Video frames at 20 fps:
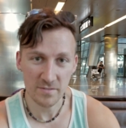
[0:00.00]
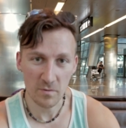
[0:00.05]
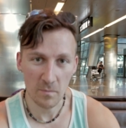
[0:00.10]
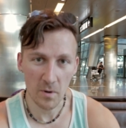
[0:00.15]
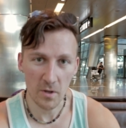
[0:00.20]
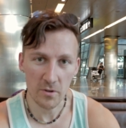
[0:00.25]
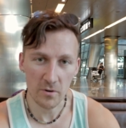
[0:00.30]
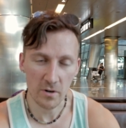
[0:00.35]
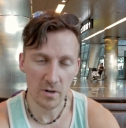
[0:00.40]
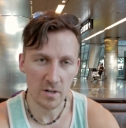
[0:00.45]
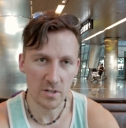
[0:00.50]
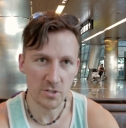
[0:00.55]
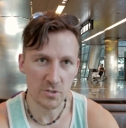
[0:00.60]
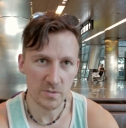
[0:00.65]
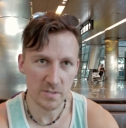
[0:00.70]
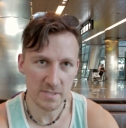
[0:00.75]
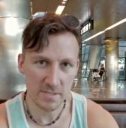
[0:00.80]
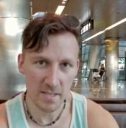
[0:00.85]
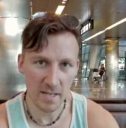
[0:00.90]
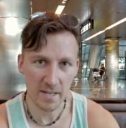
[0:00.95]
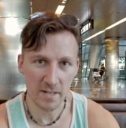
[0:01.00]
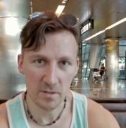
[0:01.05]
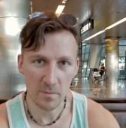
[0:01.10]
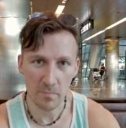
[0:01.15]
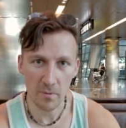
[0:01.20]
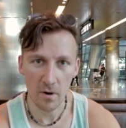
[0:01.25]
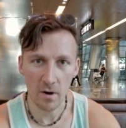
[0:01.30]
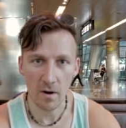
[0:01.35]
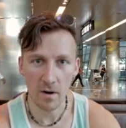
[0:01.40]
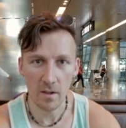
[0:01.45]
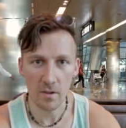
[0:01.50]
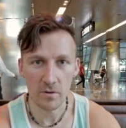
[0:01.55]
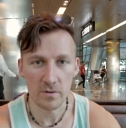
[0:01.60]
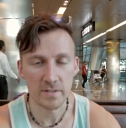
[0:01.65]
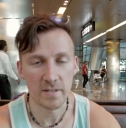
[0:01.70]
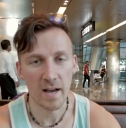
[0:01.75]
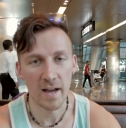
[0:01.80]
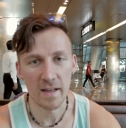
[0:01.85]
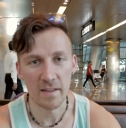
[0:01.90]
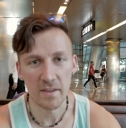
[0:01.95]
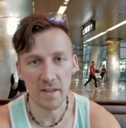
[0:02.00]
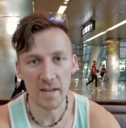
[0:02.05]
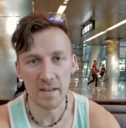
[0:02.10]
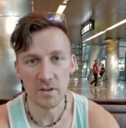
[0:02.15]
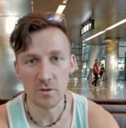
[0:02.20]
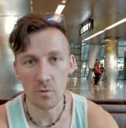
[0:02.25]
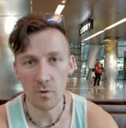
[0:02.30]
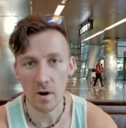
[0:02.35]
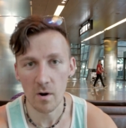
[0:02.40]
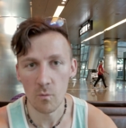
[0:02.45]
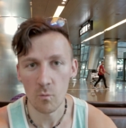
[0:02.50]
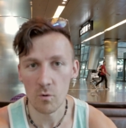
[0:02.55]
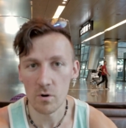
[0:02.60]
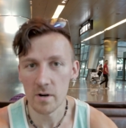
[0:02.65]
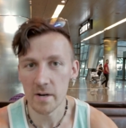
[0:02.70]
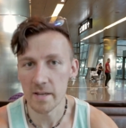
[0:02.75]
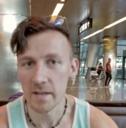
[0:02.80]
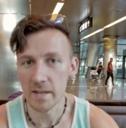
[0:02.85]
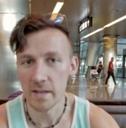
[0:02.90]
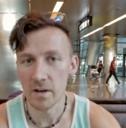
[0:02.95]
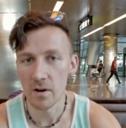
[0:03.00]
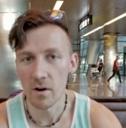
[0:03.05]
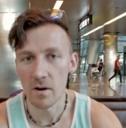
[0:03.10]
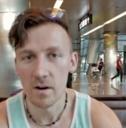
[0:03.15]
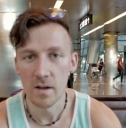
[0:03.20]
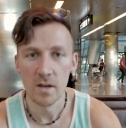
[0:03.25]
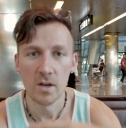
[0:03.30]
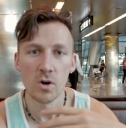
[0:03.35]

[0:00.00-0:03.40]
from other countries like Nepal or Thailand who are working here